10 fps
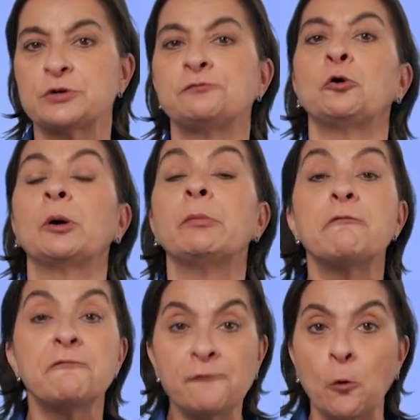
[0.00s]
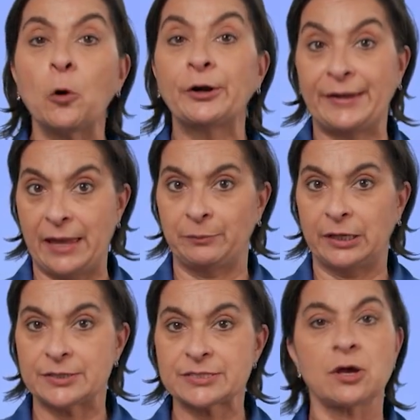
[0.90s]
form 4
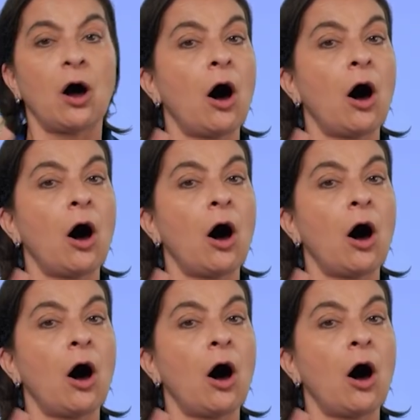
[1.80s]
gametes,